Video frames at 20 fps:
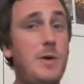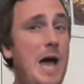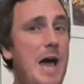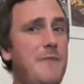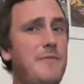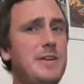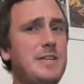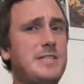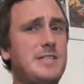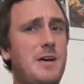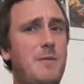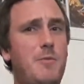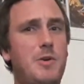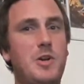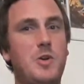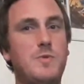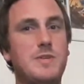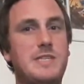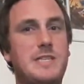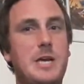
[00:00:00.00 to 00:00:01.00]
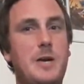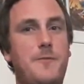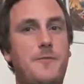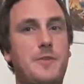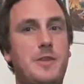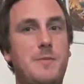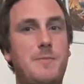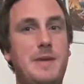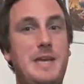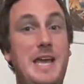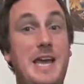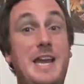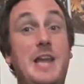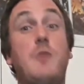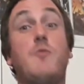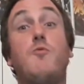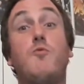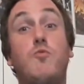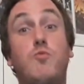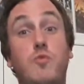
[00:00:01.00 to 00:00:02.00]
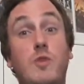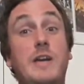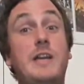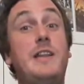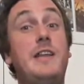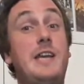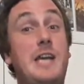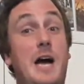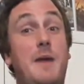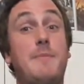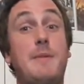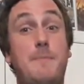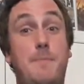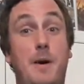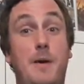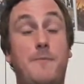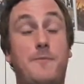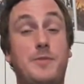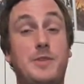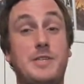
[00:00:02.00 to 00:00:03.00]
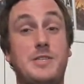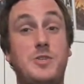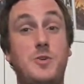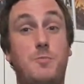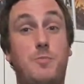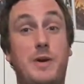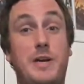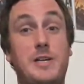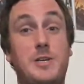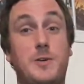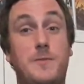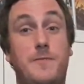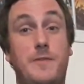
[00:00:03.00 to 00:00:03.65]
having someone who was there from the beginning really got me pumped for this new Predator